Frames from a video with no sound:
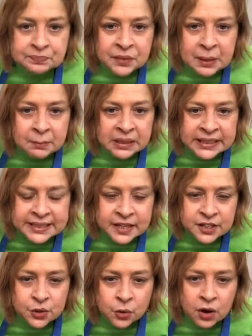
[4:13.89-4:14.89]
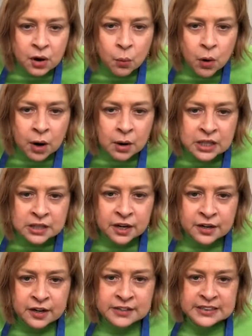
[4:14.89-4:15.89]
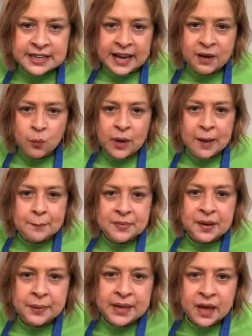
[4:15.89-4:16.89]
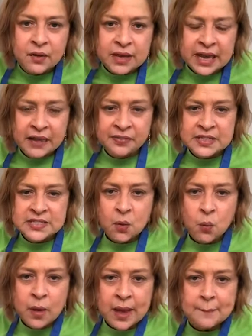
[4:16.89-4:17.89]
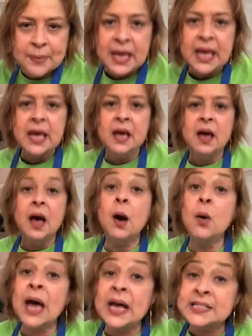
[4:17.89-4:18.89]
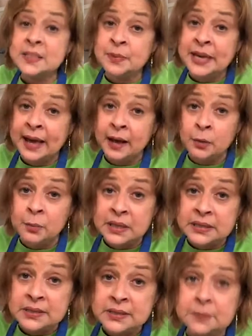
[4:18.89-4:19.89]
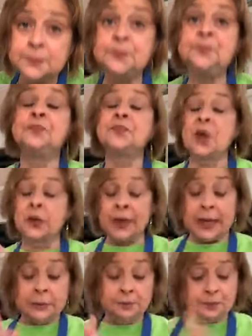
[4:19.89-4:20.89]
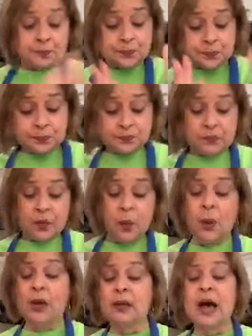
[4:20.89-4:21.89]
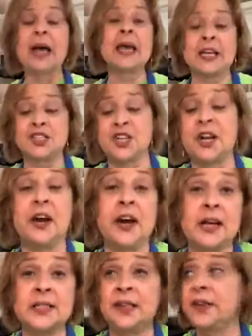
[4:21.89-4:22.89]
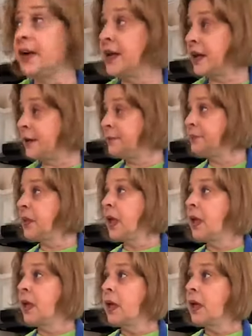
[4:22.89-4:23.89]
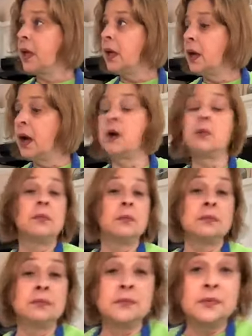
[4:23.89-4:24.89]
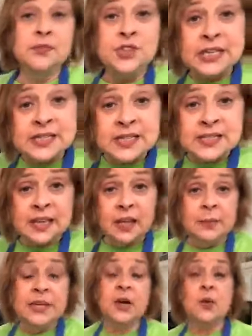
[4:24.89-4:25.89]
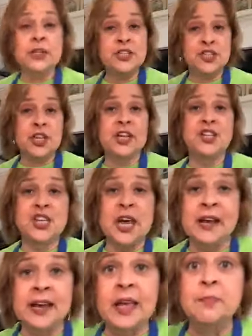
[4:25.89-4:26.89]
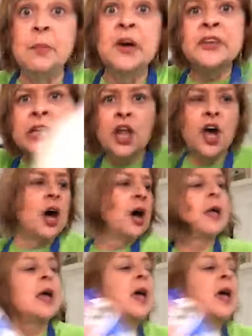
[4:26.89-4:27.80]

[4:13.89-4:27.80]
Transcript: Melinda, you were a lurker today. Whip. There we go. Kathy's a whip. Oh, it has to be almonds. Okay. Well, I got generic, so there you go. Oh, Jessica's telling me to quit chitty-chatting and move it along.